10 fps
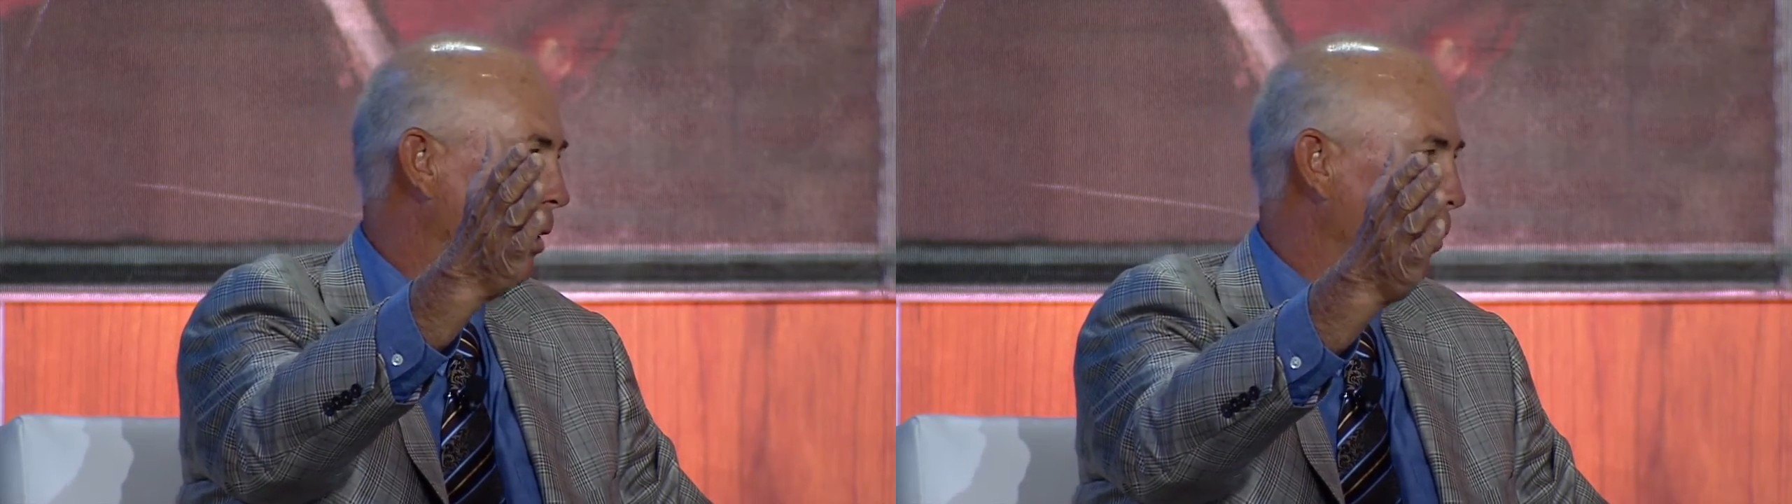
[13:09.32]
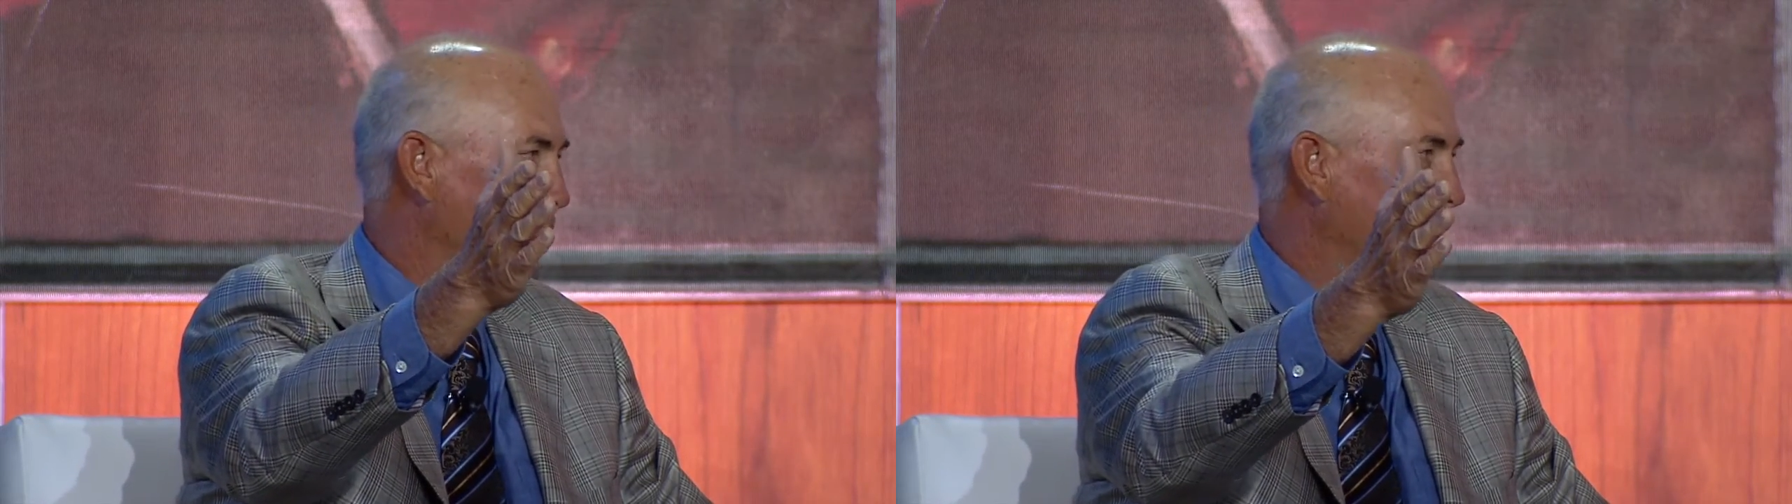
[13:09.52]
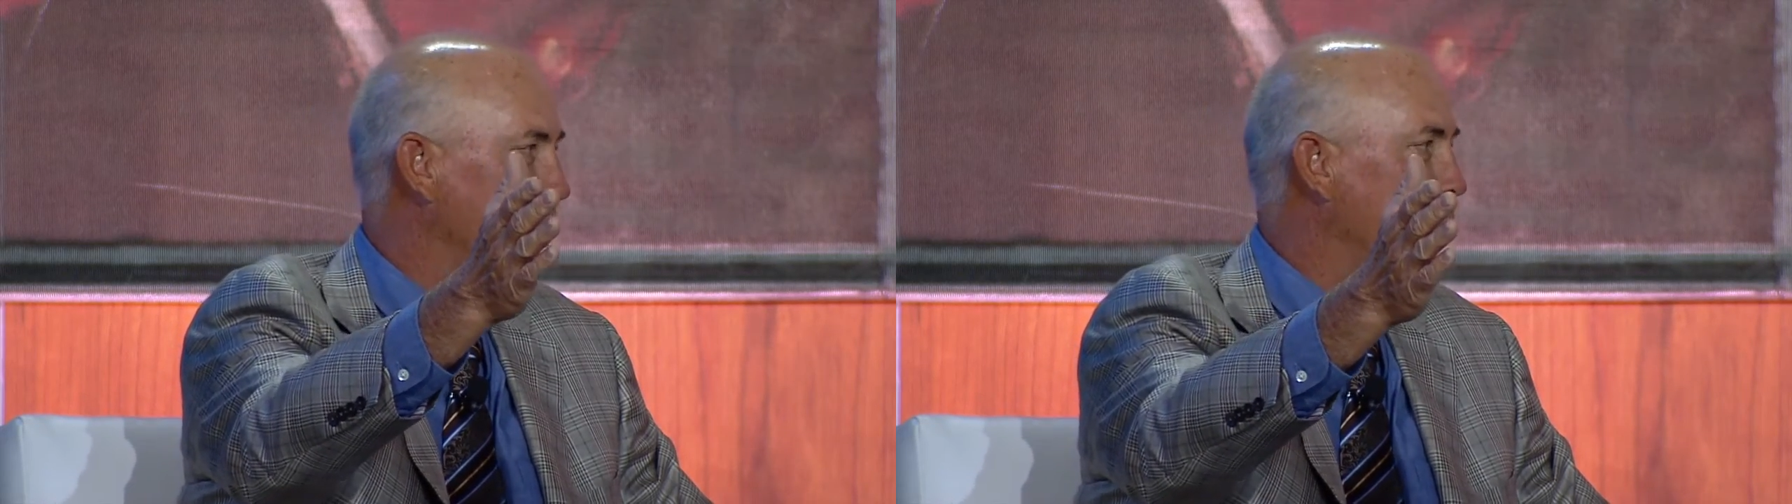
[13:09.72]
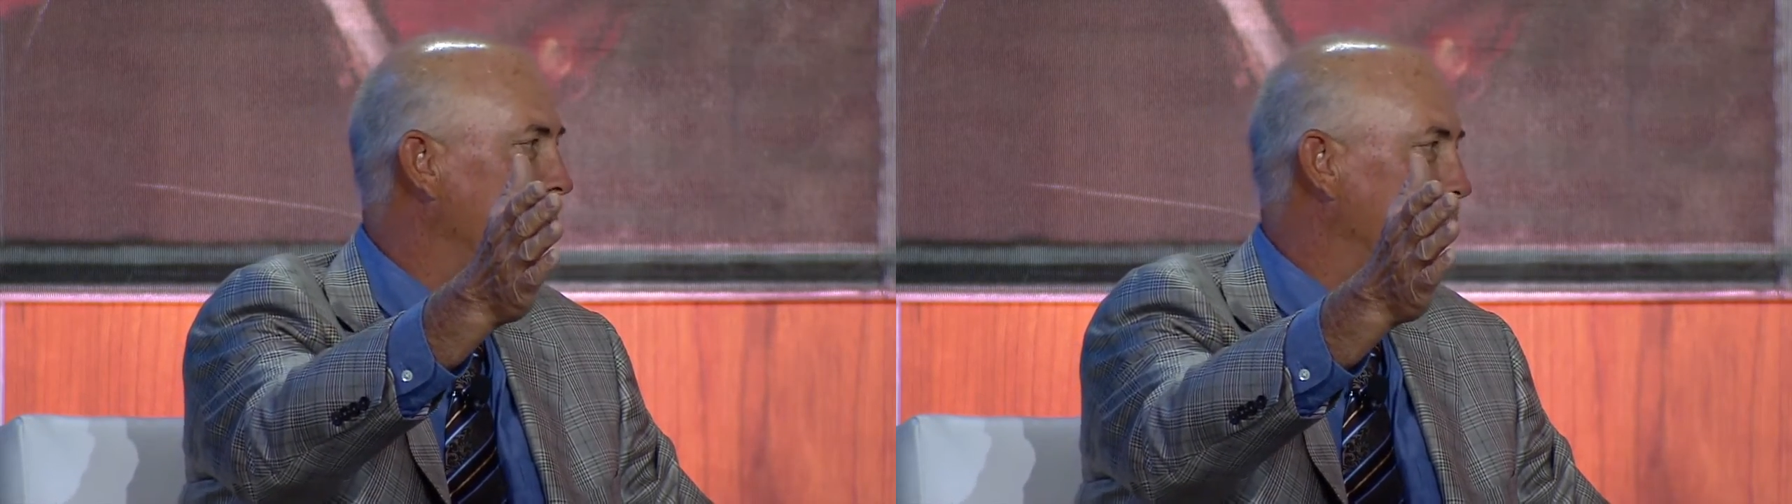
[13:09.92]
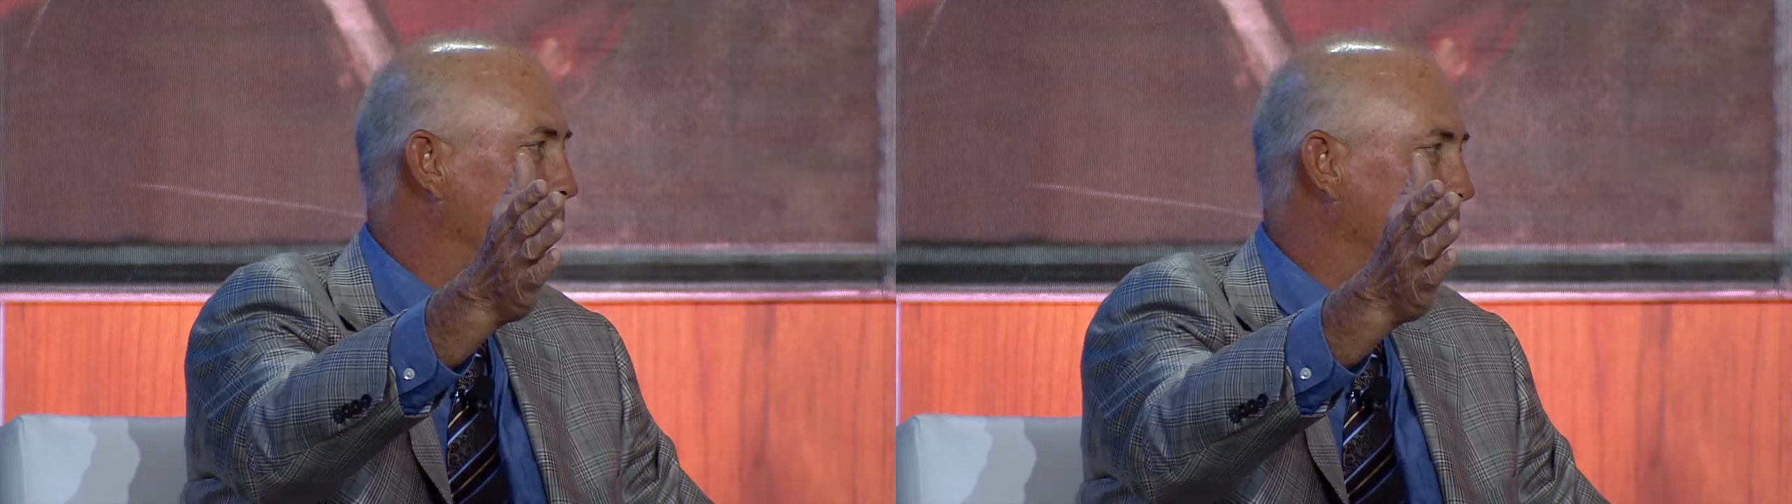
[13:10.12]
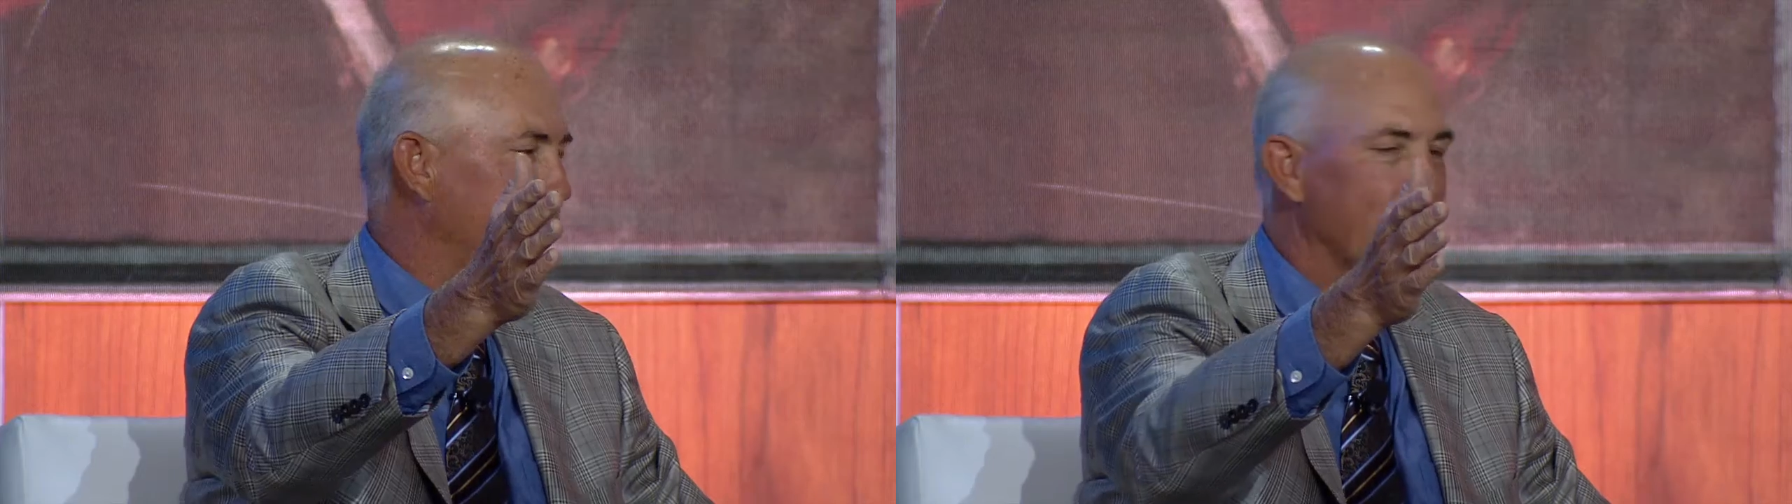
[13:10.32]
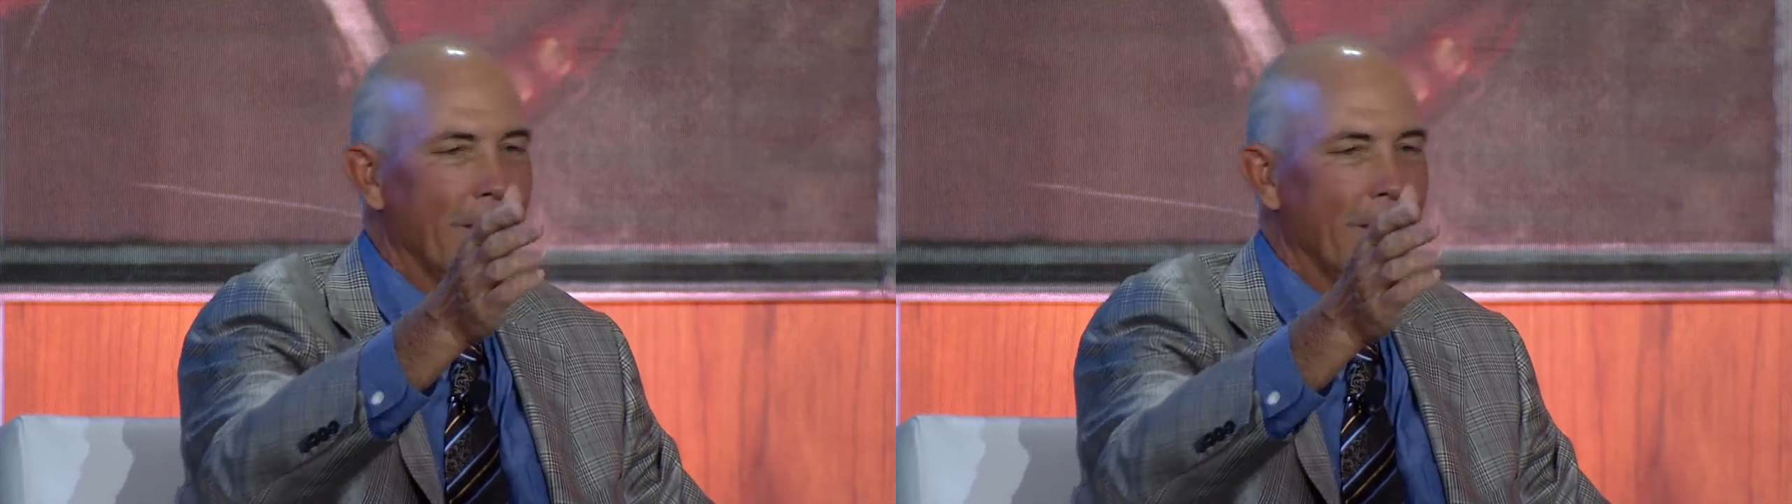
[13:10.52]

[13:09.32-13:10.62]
are more like a straight push.